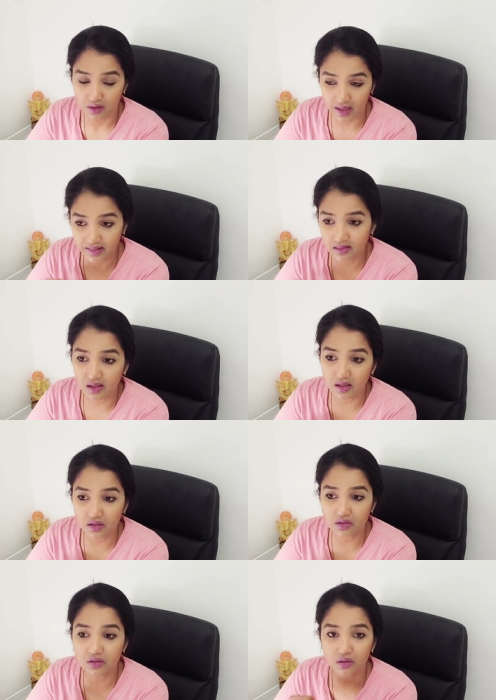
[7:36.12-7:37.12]
Get
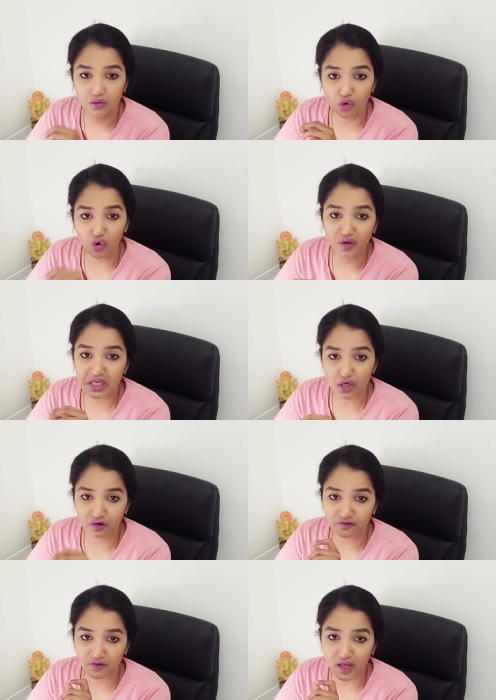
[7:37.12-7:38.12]
things go in your
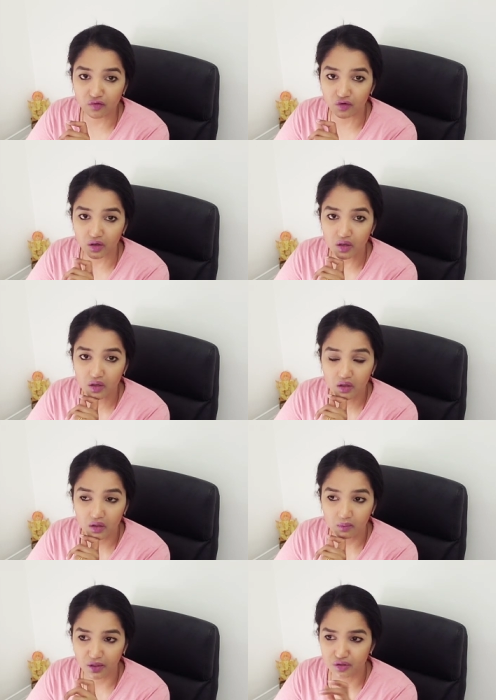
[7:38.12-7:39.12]
favor,
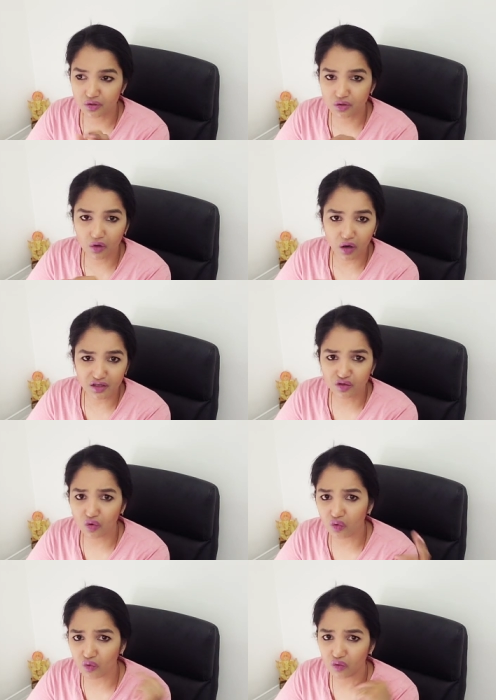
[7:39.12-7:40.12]
but do not go
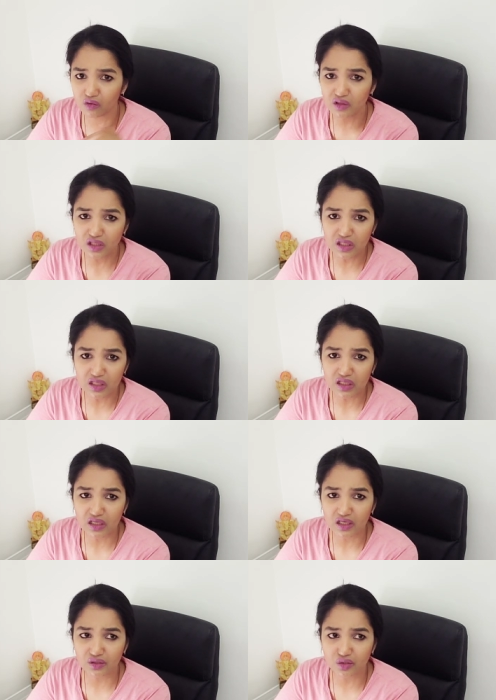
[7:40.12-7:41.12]

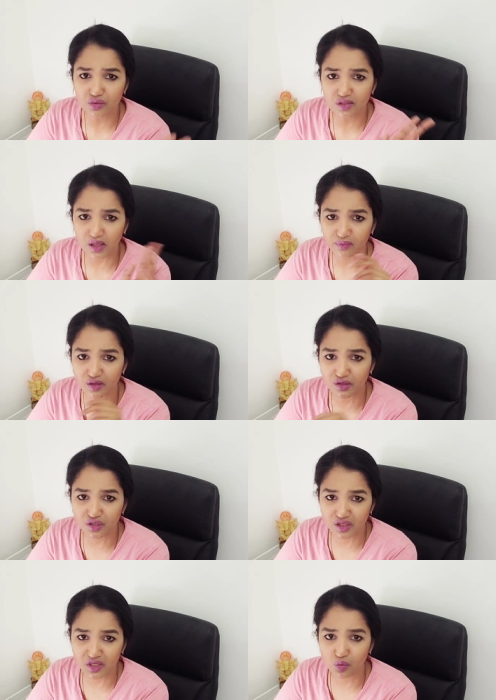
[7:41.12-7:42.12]
and do something
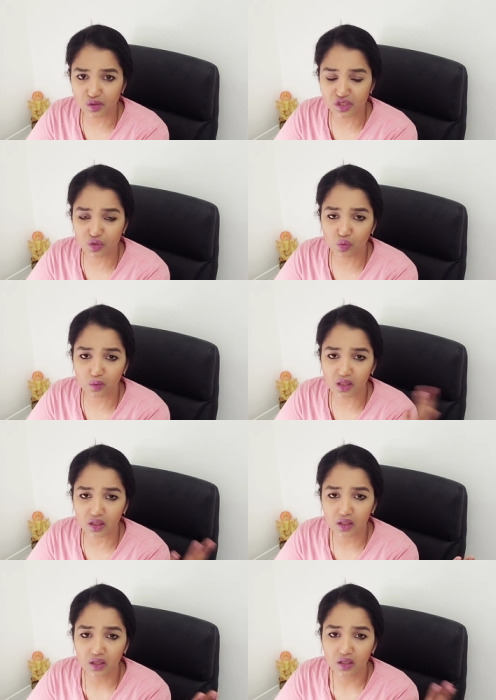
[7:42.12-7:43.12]
shitty which you will
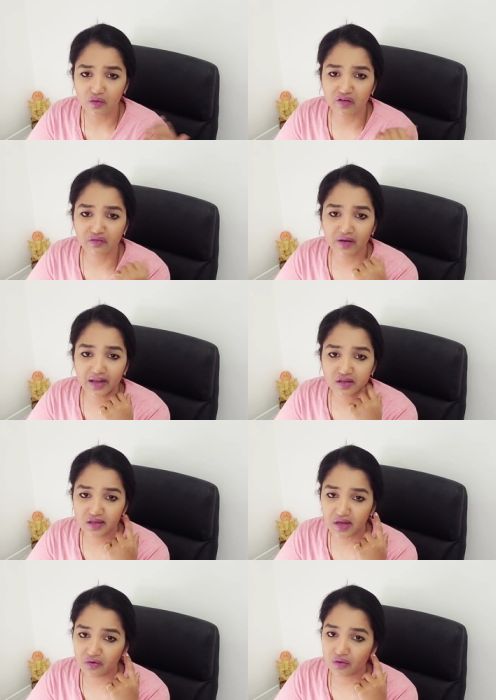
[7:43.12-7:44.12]
regret
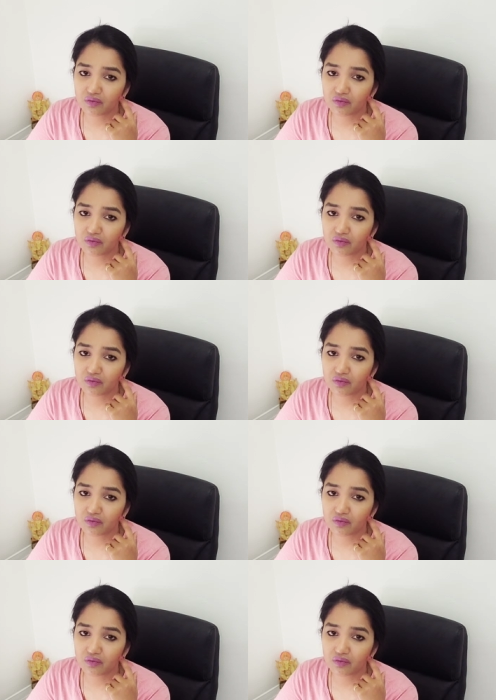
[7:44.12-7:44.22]
later.